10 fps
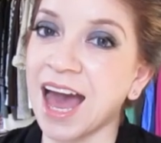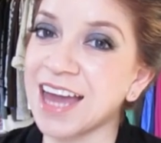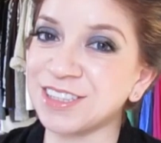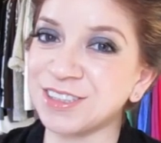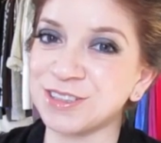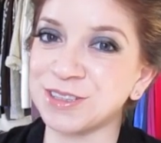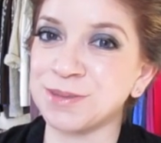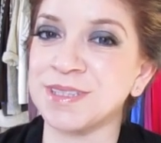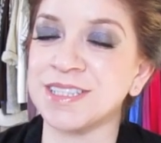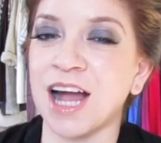Hi
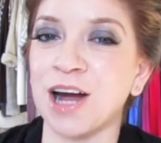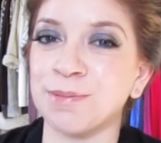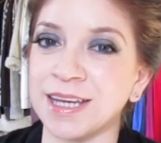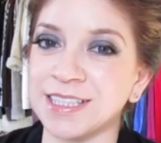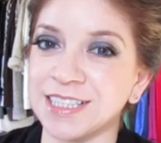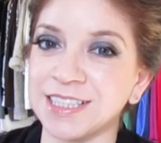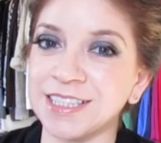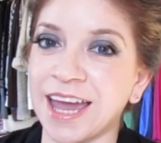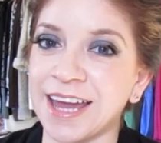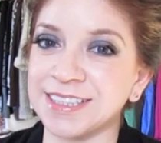YouTube, it's Style by
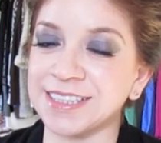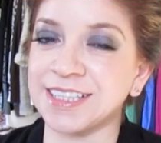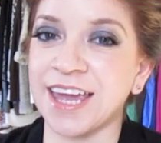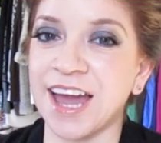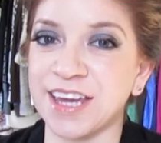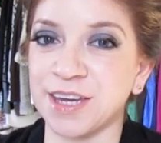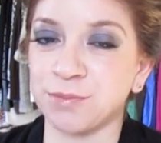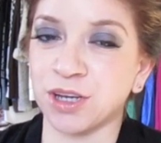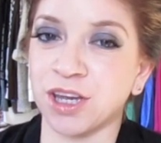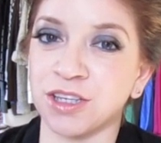Dee, and today I am
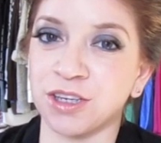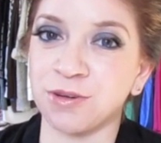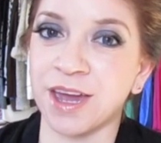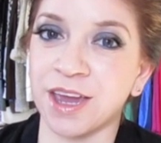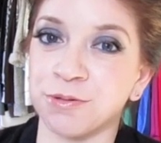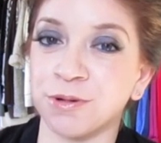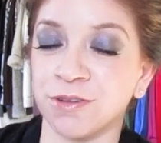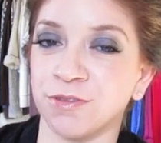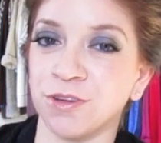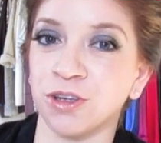bringing you a
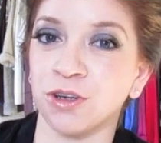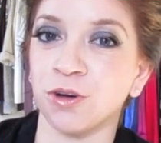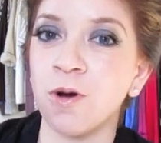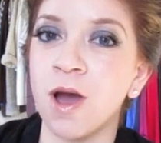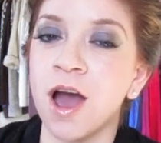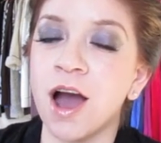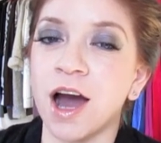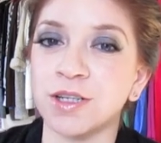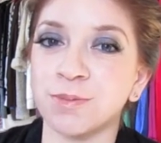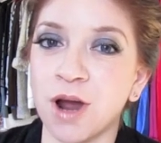review
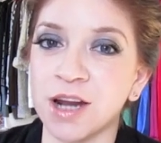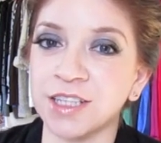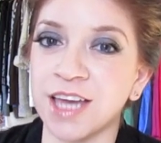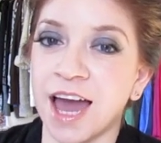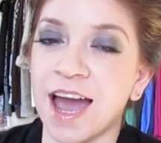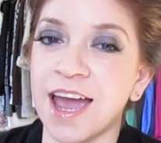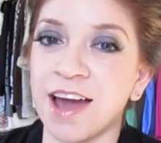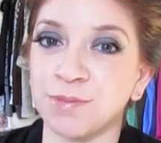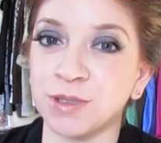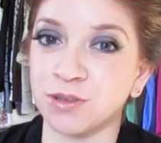on a product that I
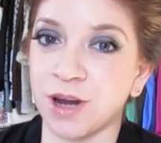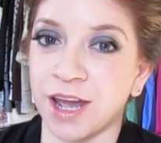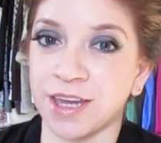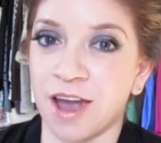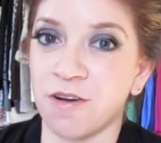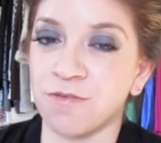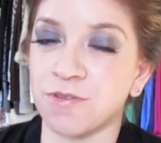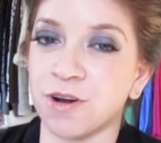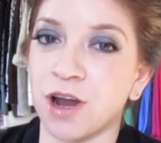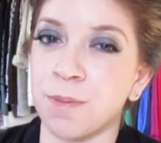have been trying out
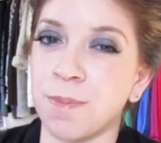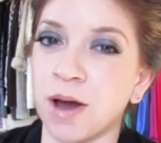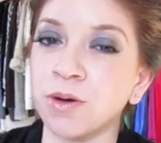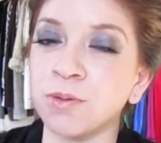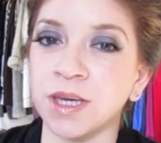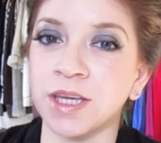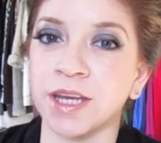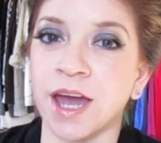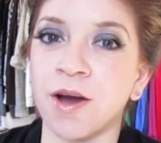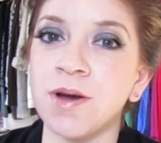for about a week
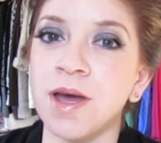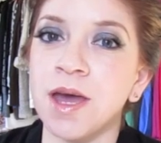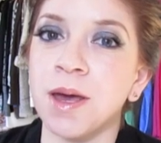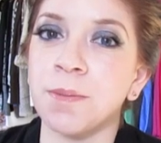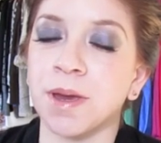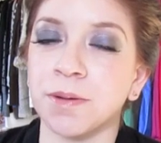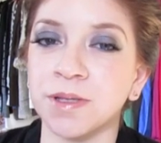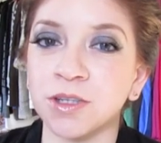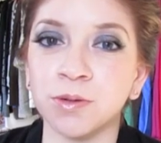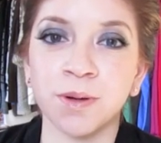now, maybe
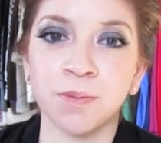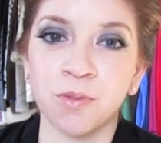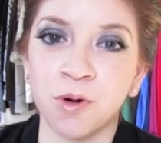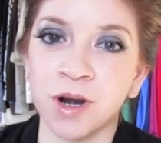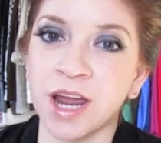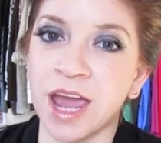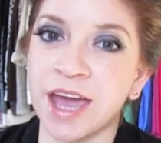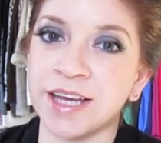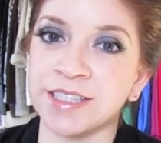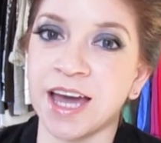a little bit more,
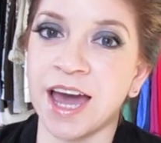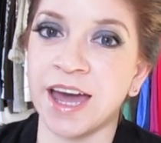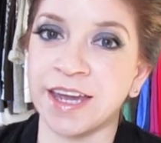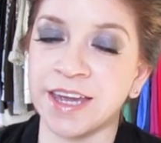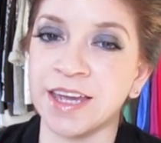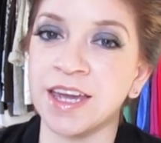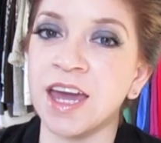and I